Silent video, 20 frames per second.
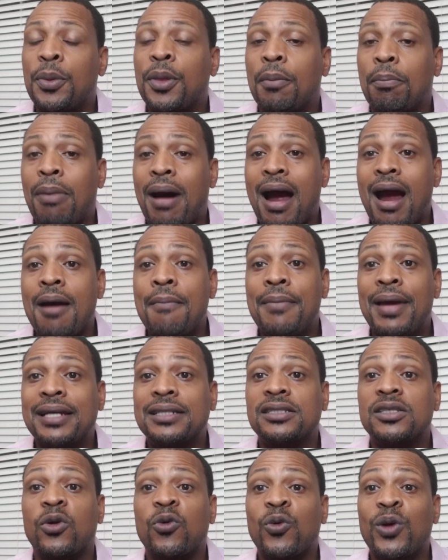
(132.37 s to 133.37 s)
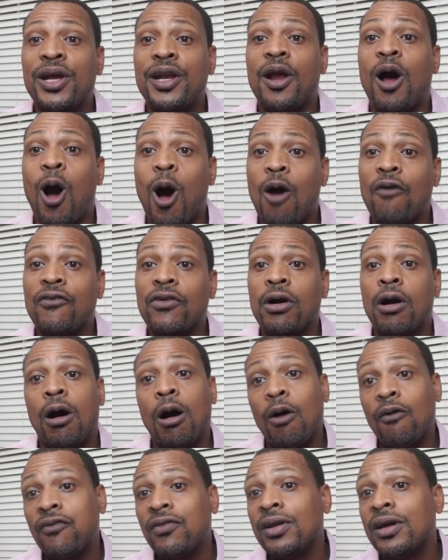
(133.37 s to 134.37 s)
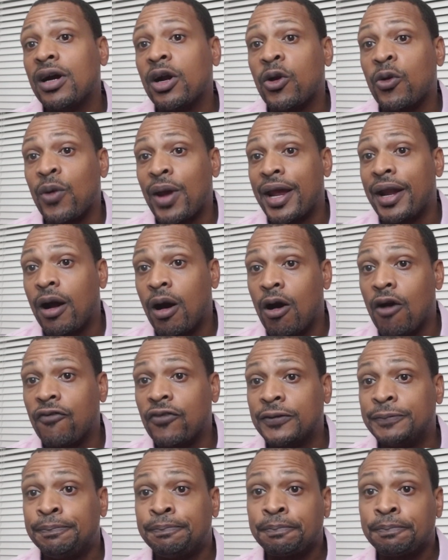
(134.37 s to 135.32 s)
the buyer makes a written offer, hopefully a great offer,